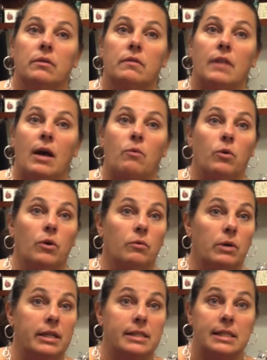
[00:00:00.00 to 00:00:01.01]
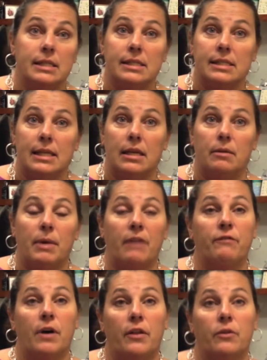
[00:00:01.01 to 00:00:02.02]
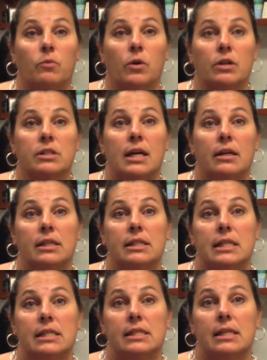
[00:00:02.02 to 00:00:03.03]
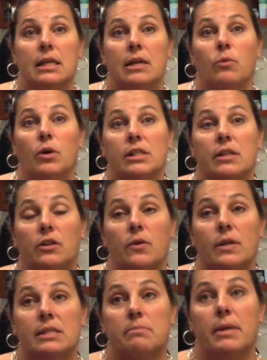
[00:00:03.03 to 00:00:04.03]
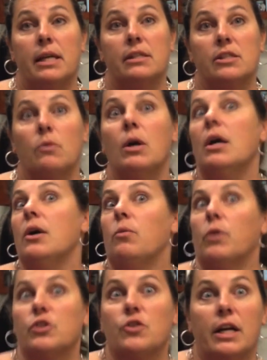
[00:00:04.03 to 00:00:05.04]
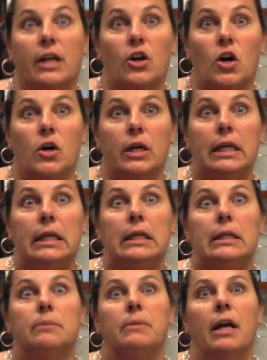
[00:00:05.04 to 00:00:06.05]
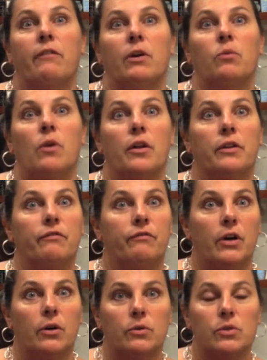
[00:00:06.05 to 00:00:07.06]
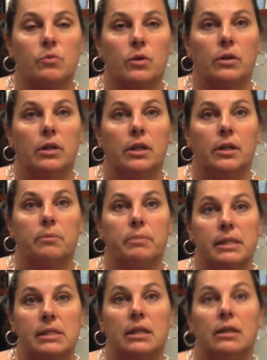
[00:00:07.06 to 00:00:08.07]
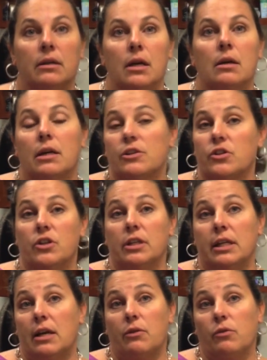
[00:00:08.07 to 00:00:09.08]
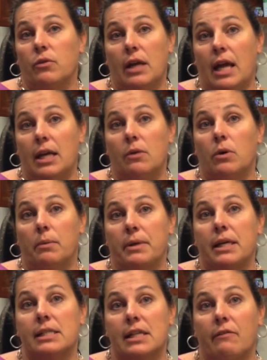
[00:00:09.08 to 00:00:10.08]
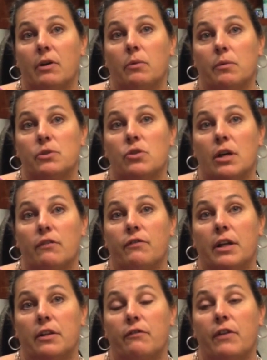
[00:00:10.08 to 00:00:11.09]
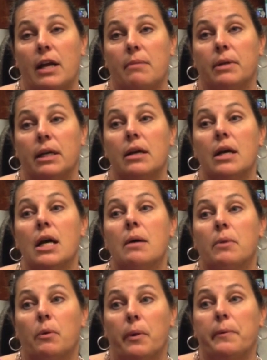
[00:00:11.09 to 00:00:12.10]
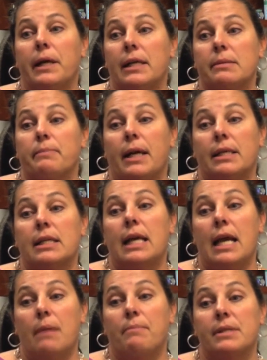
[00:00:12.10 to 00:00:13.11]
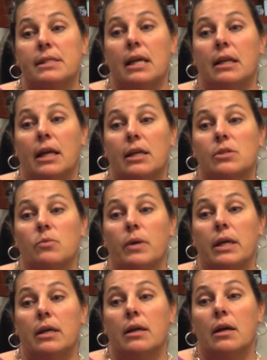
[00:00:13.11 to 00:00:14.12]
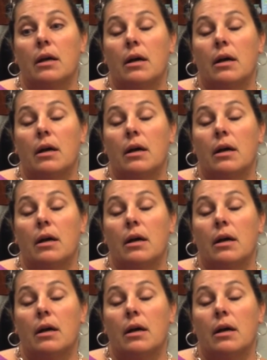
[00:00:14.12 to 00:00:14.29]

that were in D.C. My father worked down in D.C. He worked at the U.S. Mint, so we're trying to call him. All the phones were, busy because you couldn't get through to anyone because everyone was trying to find a family. But when we got back to campus that next week,